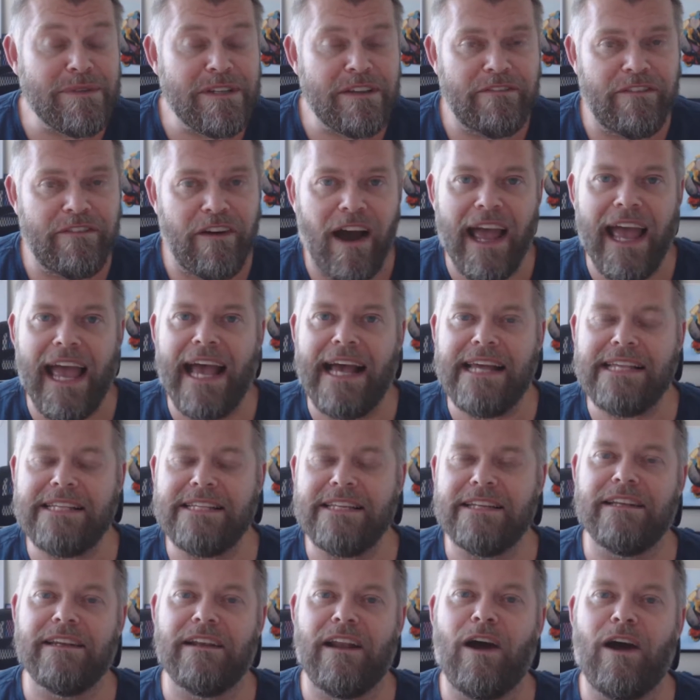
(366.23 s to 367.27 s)
There was a fire
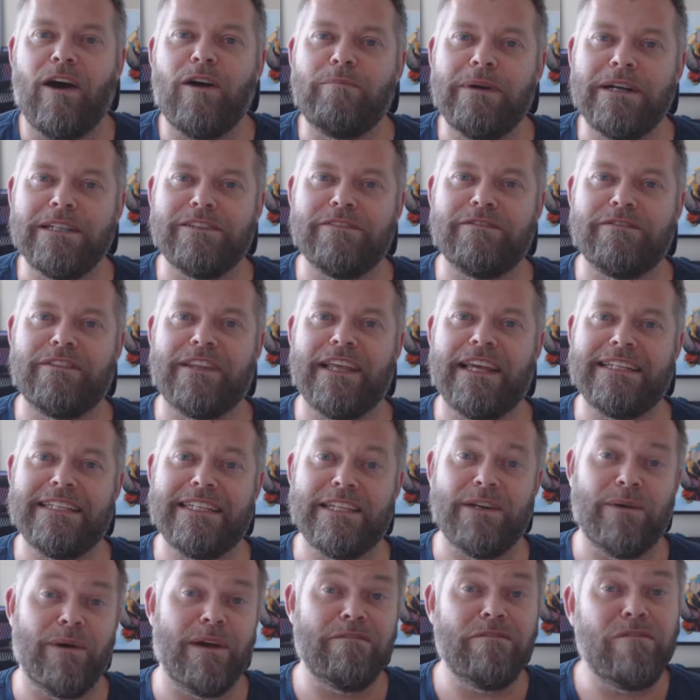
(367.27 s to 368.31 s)
hazard and a whole bunch of
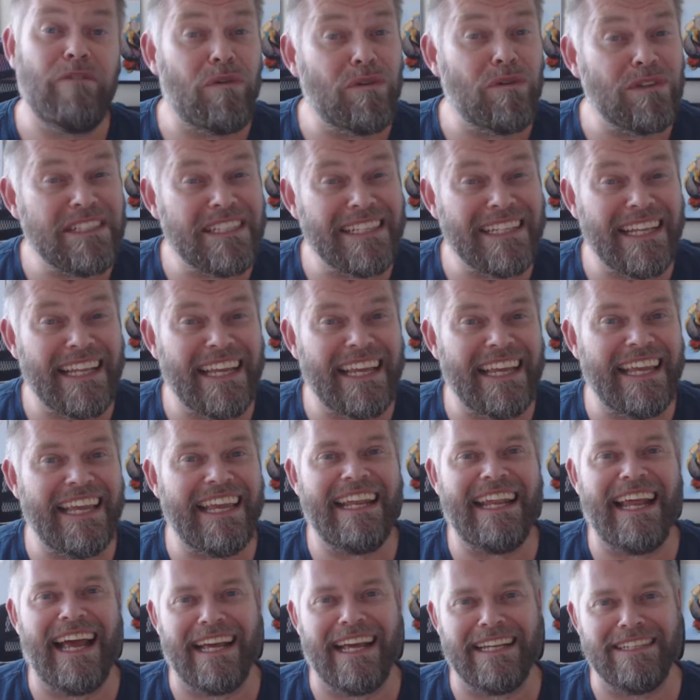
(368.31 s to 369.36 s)
things. So
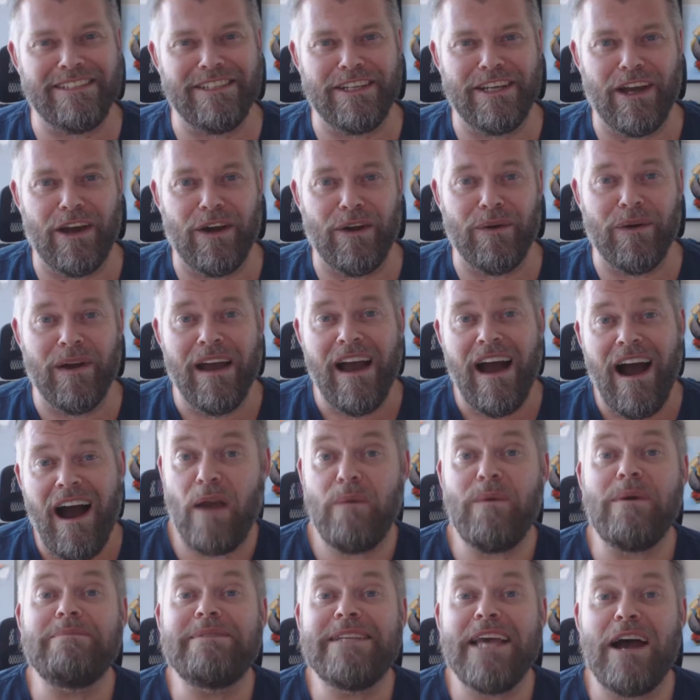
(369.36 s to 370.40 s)
unfortunately, it had to go.
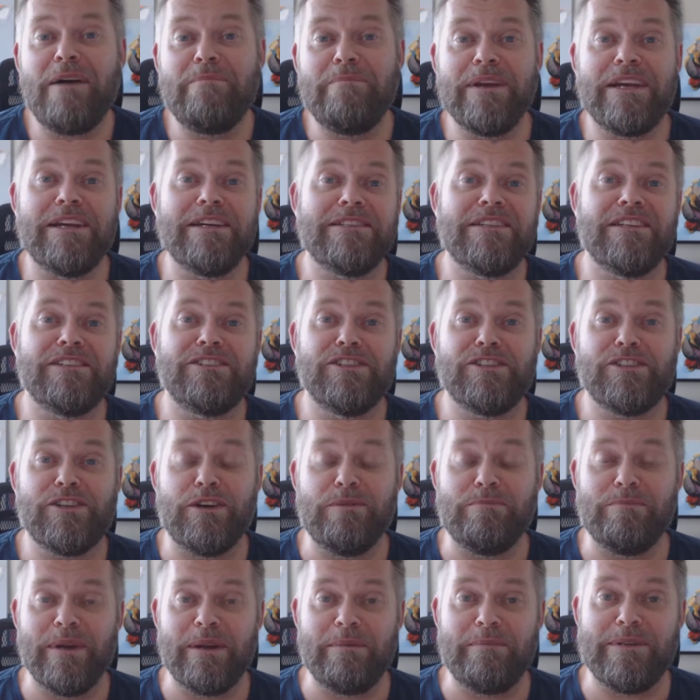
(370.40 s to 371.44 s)
I wimped out because I just
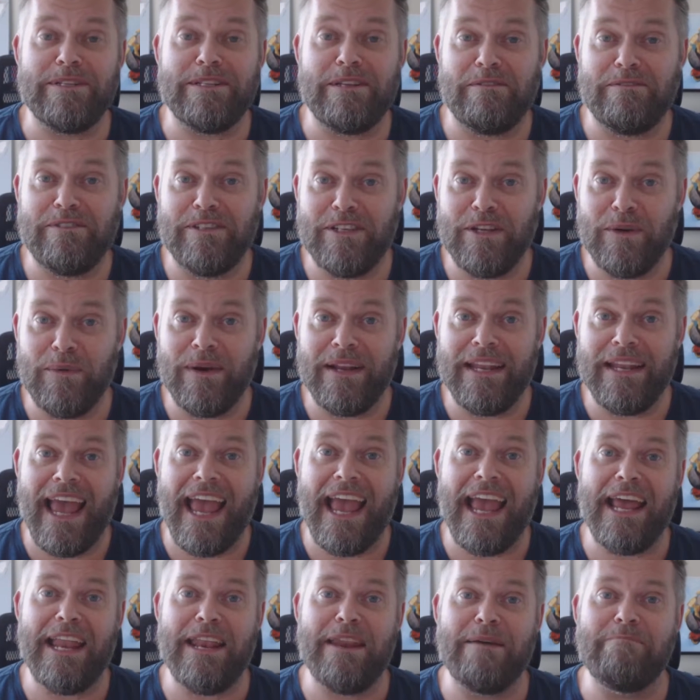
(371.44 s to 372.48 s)
couldn't bring myself to do it,
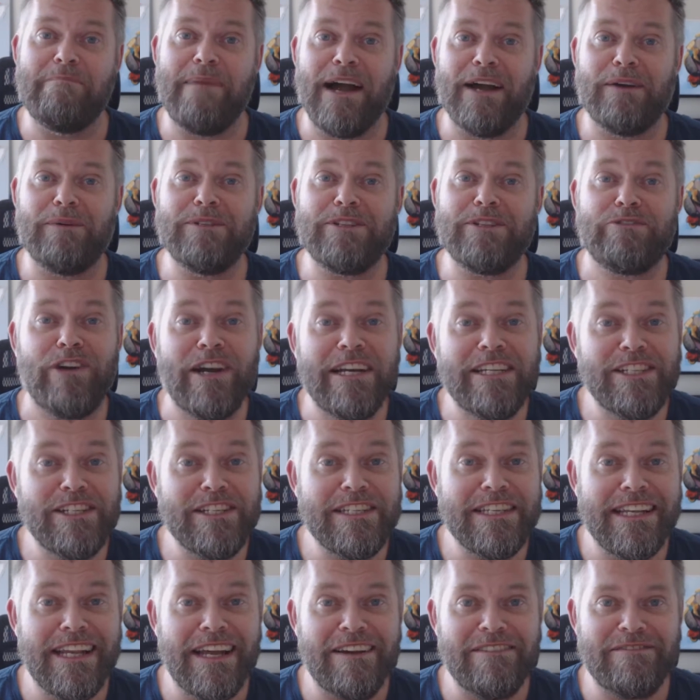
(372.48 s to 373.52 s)
and Mark was
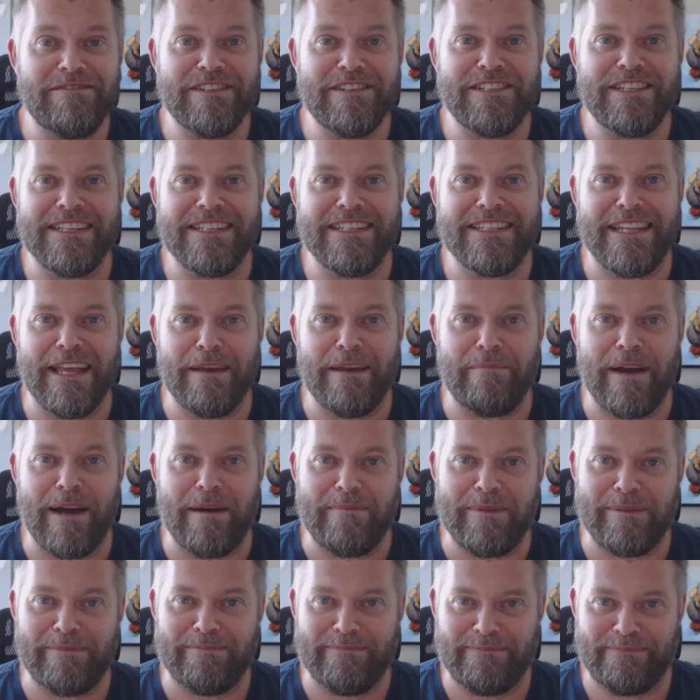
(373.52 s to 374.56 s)
gracious enough to step
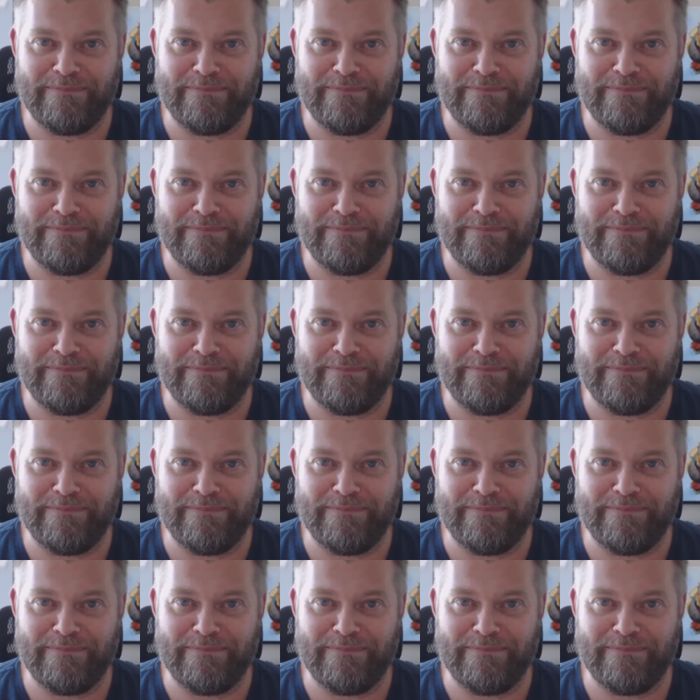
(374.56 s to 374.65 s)
up.